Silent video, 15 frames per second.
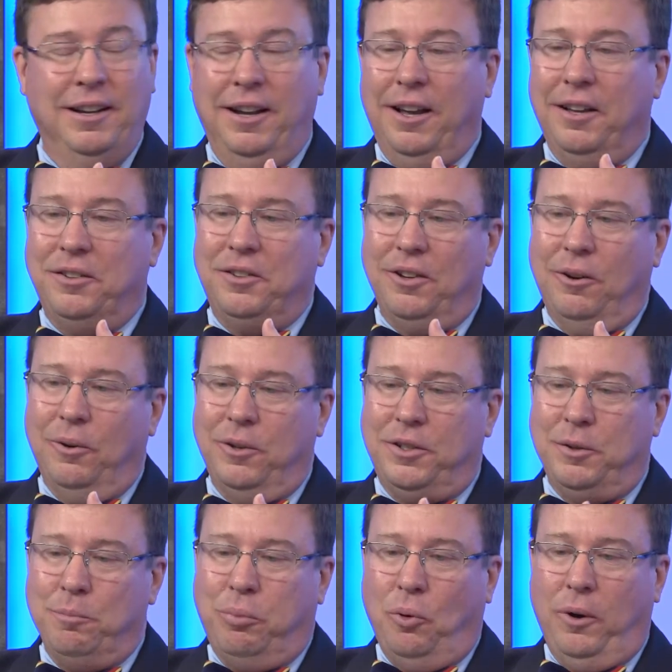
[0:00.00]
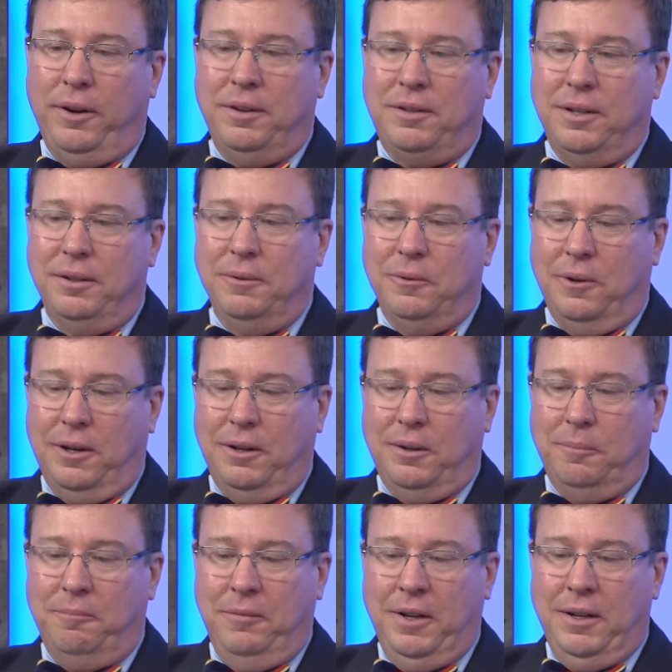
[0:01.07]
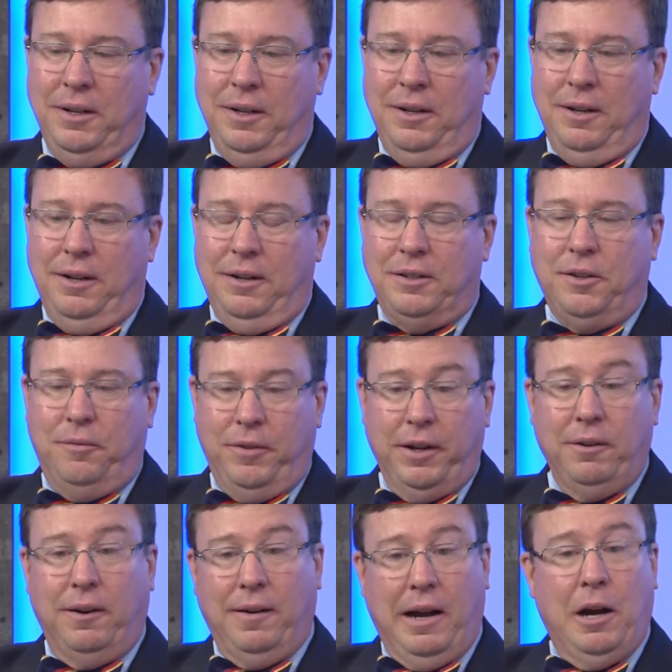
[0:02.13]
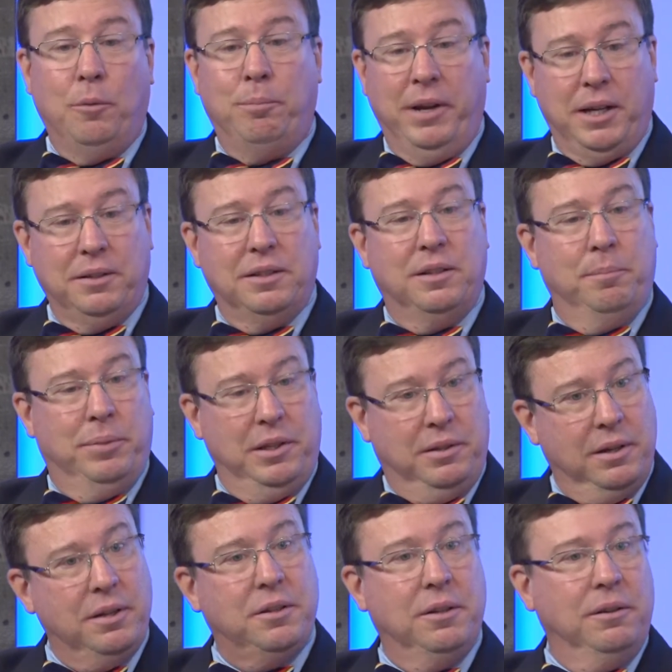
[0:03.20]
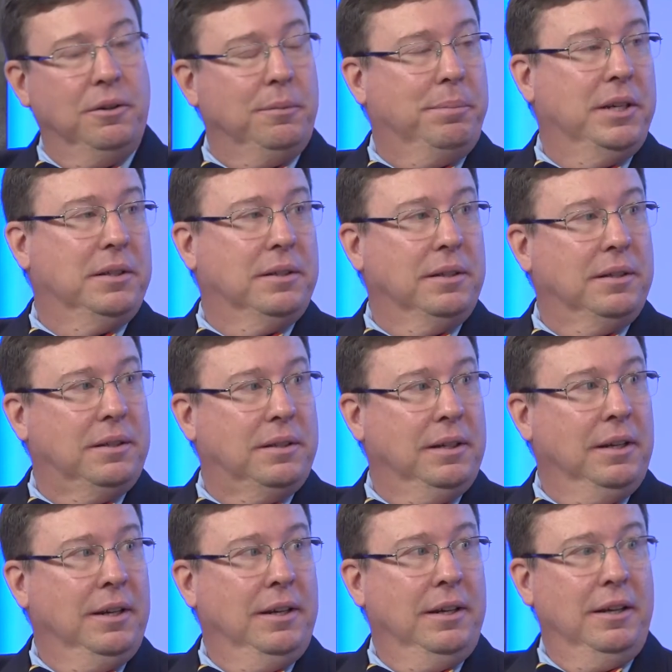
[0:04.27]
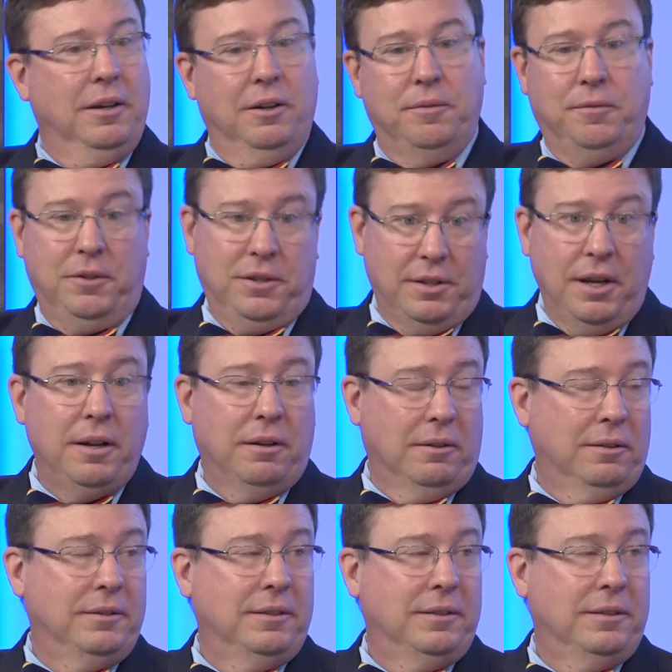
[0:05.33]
and so it's important to figure out how best to position your business for sale.